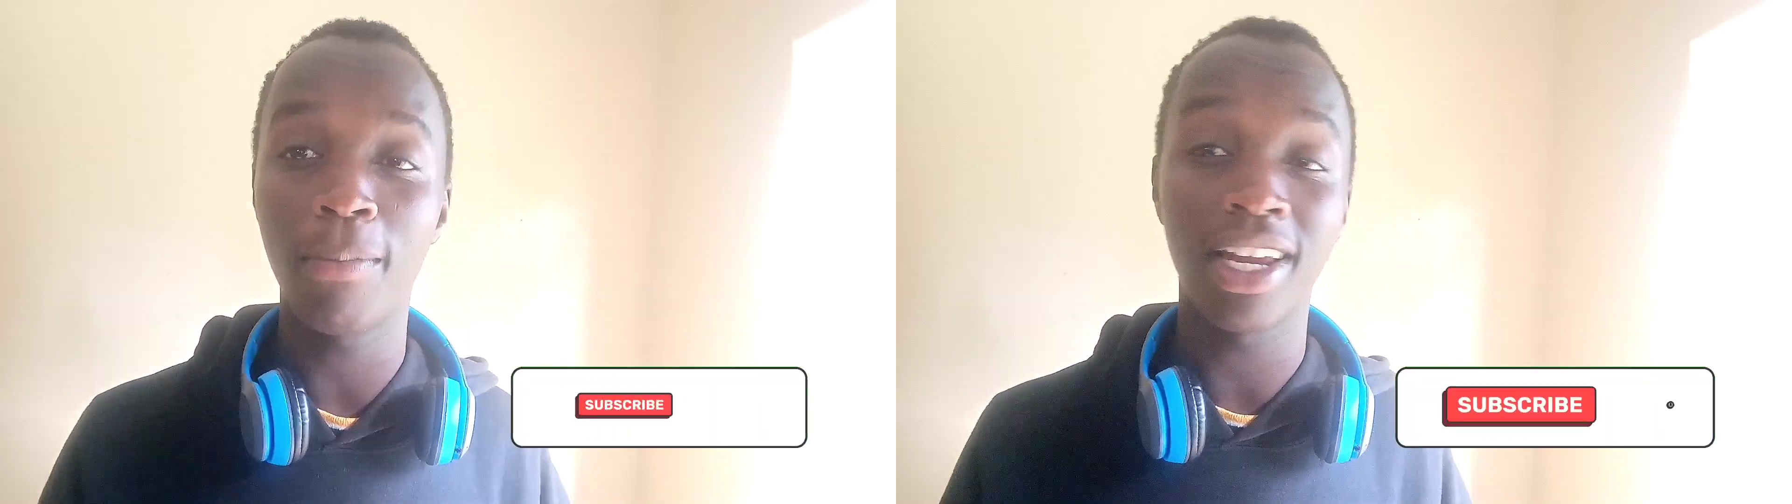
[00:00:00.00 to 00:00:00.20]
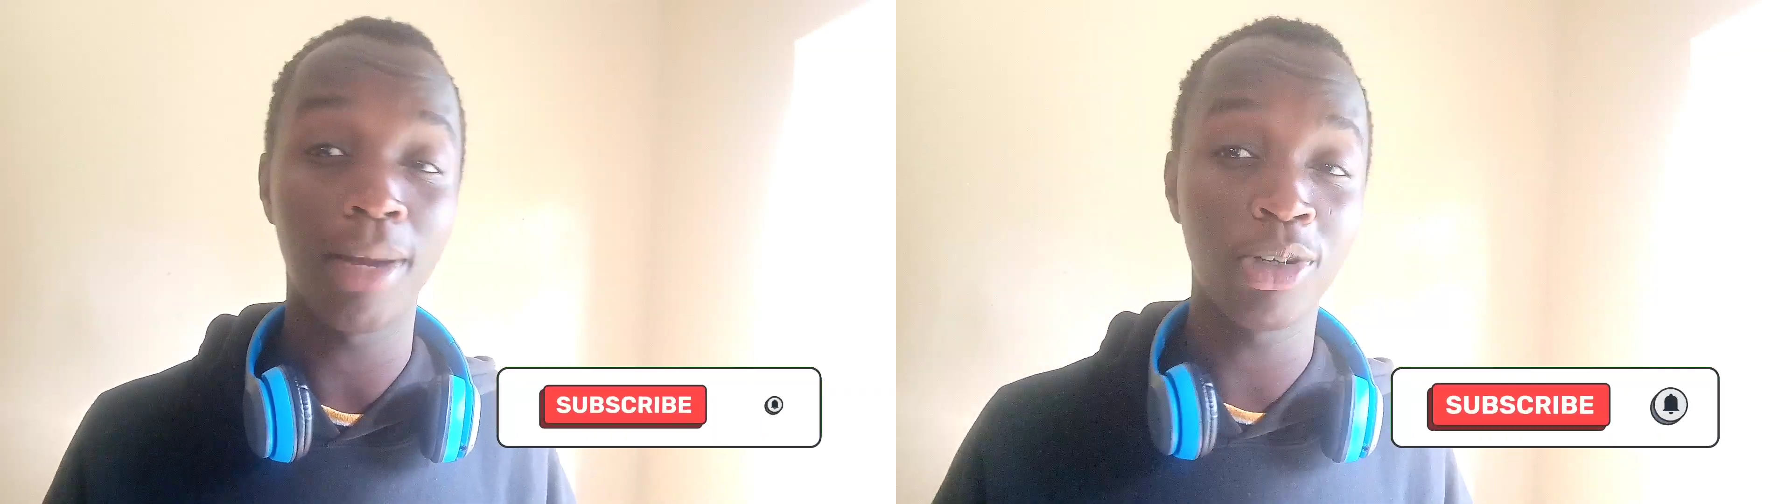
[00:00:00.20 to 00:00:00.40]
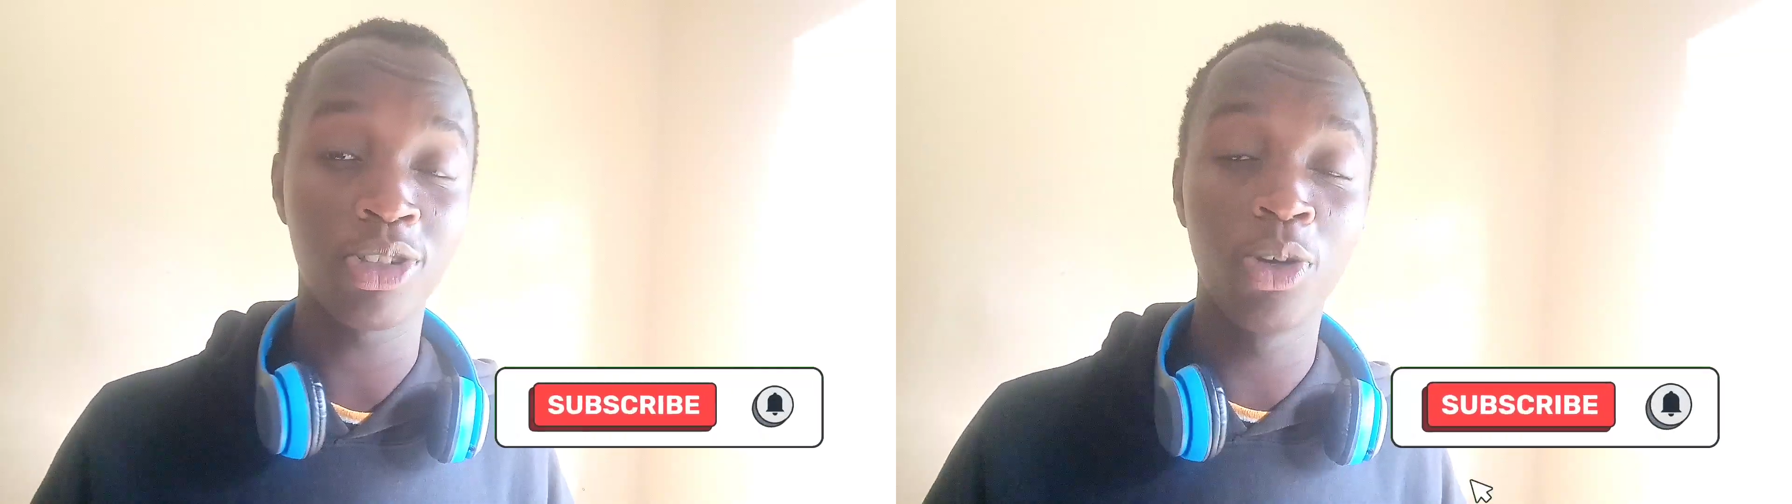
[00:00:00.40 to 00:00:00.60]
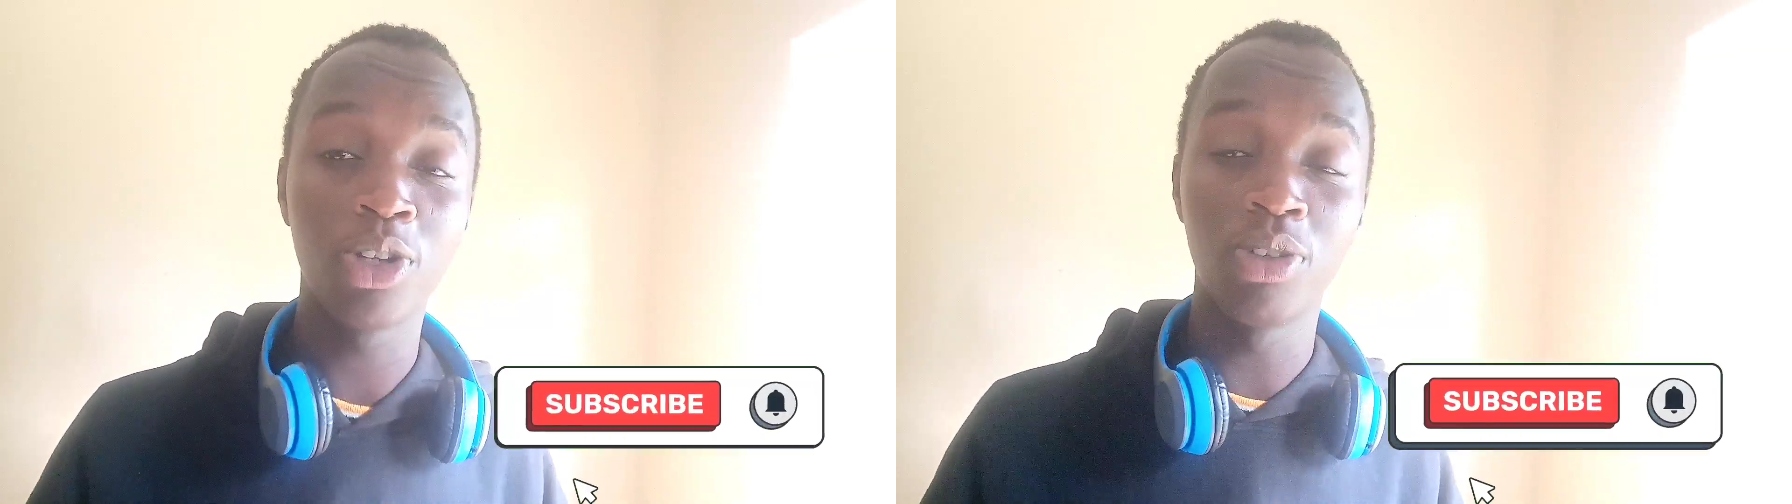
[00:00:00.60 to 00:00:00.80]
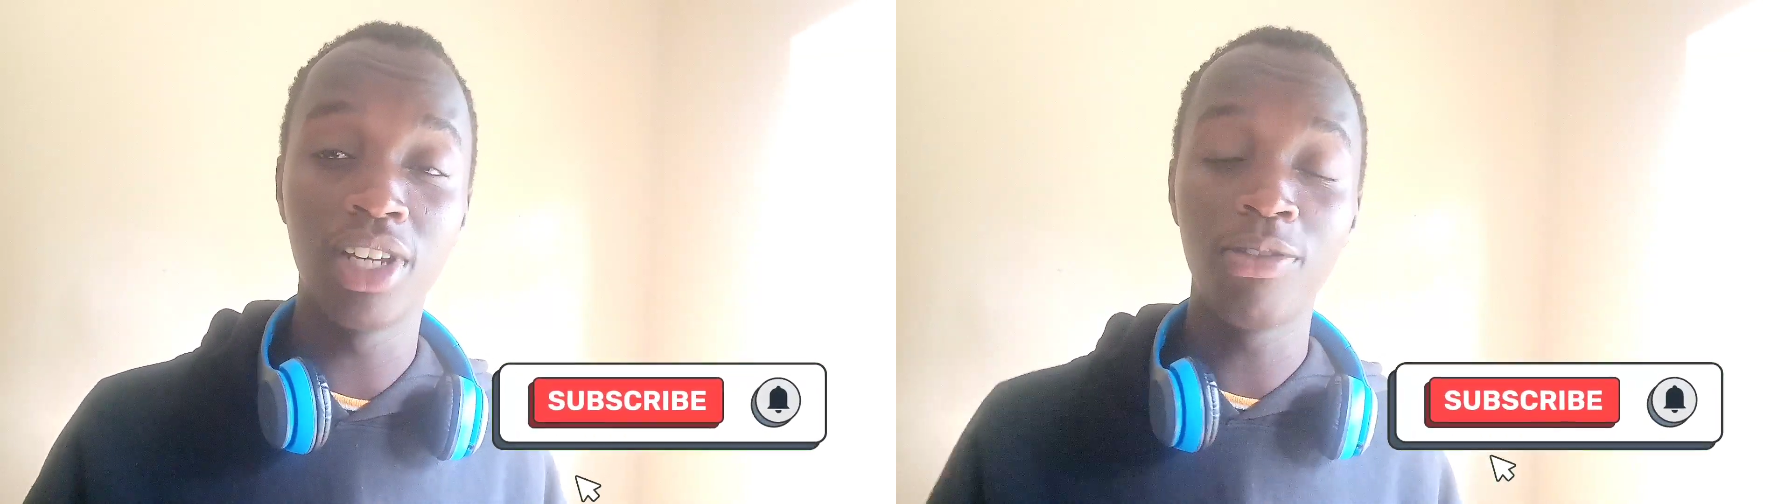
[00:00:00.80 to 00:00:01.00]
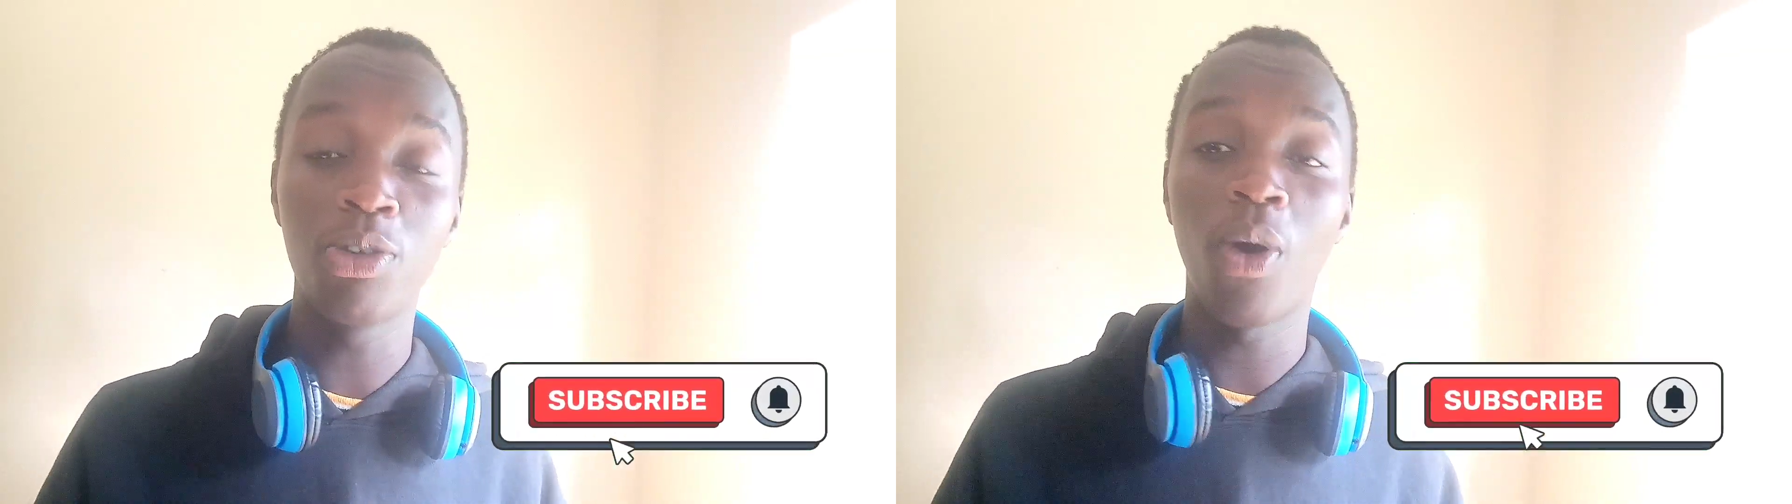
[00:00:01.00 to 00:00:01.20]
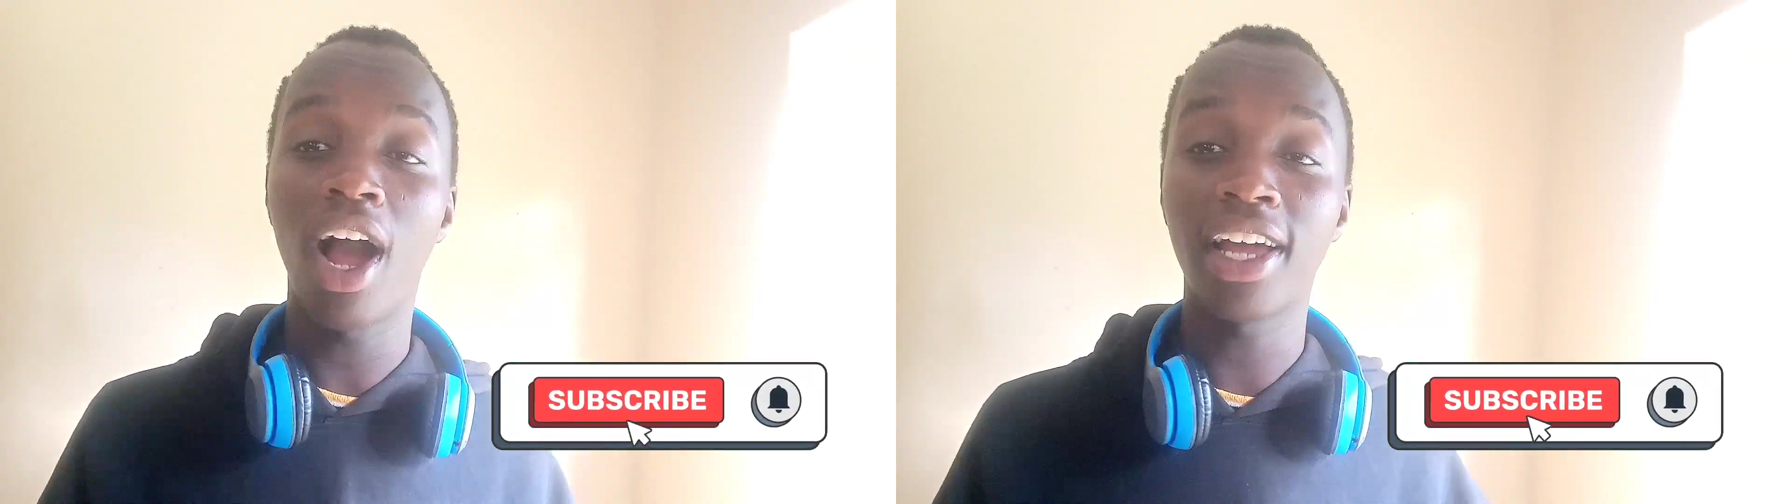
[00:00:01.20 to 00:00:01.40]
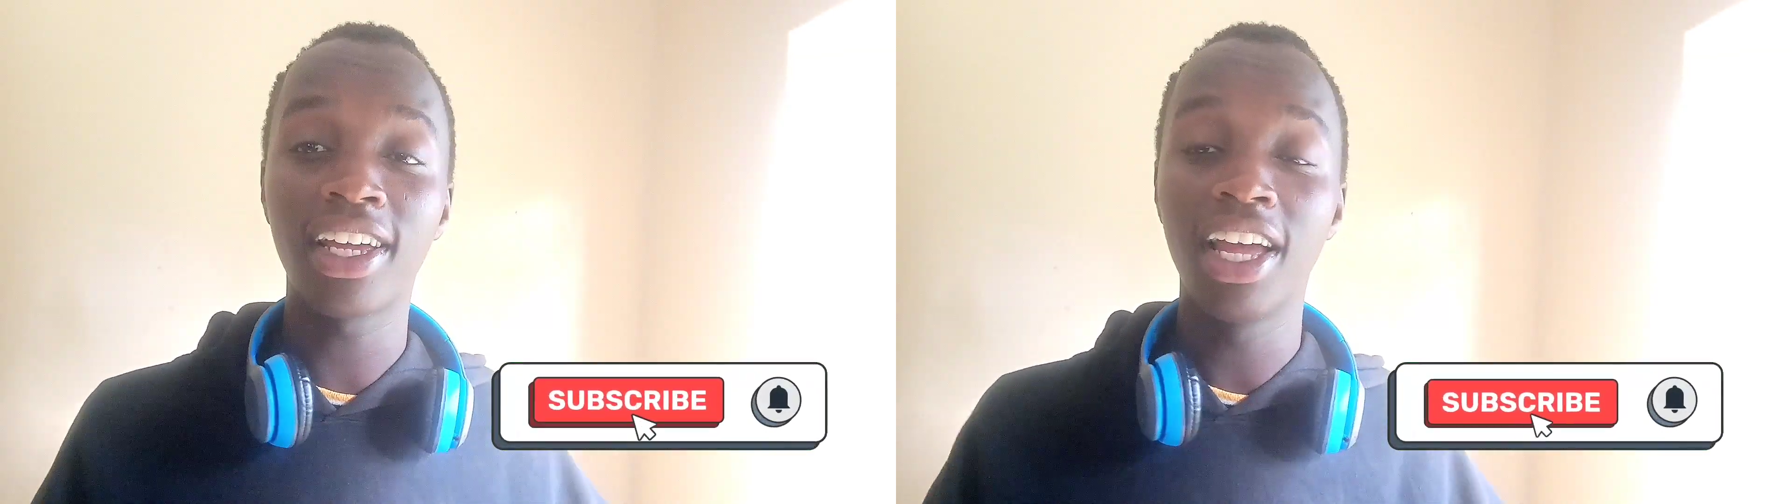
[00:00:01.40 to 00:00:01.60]
and I'm not going to leave you
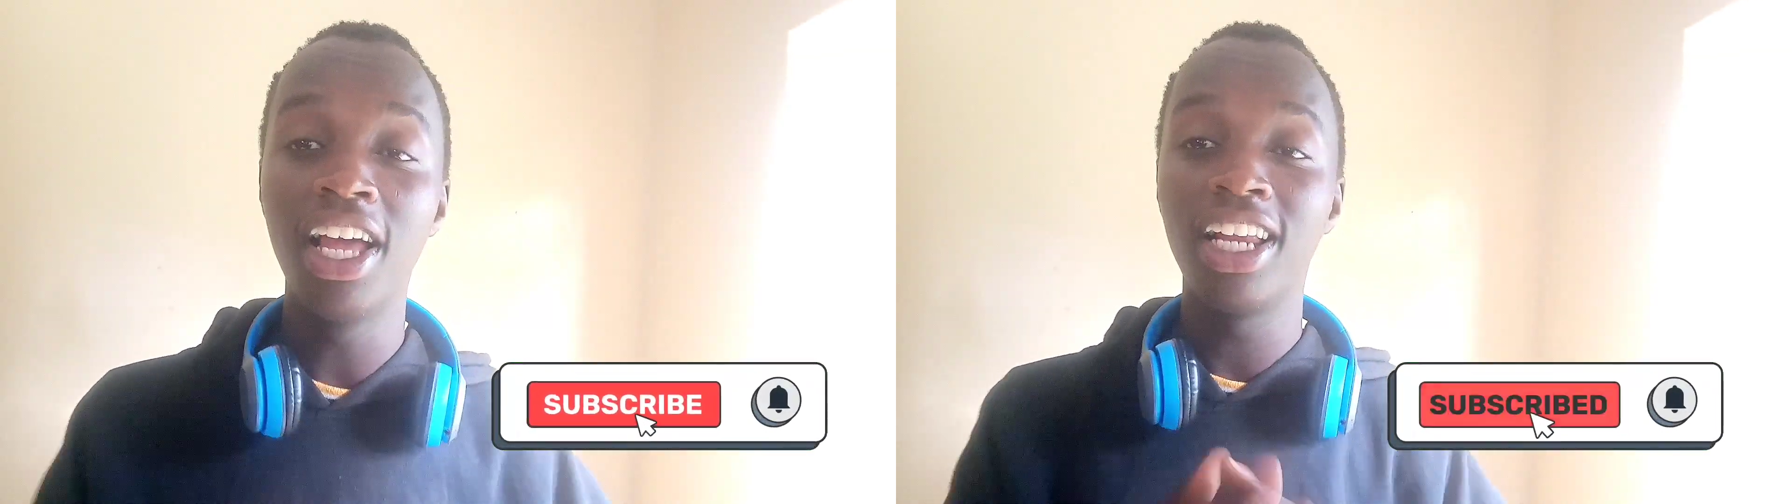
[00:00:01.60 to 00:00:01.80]
hanging.